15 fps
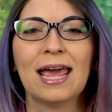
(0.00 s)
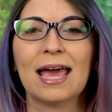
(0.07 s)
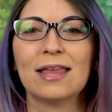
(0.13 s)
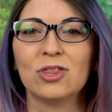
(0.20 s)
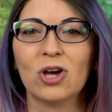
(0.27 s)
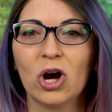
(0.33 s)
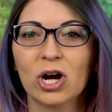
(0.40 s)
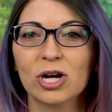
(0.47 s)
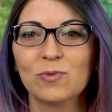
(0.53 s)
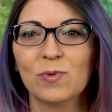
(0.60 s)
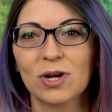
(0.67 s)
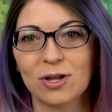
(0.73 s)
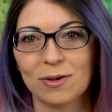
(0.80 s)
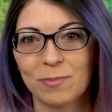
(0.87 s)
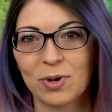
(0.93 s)
and the
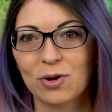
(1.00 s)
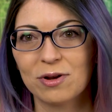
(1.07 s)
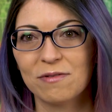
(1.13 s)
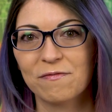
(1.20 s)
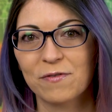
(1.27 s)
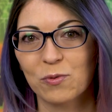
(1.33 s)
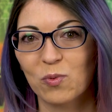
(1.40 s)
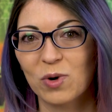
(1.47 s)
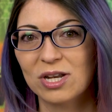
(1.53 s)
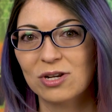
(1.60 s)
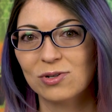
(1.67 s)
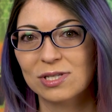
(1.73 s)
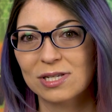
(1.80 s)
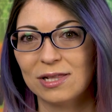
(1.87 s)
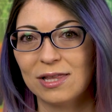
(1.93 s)
hardware component for
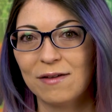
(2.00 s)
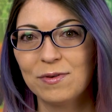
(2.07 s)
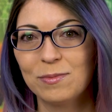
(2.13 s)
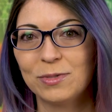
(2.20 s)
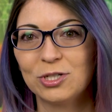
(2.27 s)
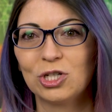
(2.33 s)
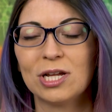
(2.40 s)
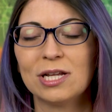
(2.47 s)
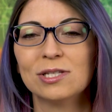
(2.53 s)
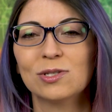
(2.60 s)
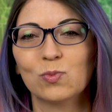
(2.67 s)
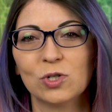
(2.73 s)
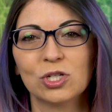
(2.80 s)
Windows 11 machines,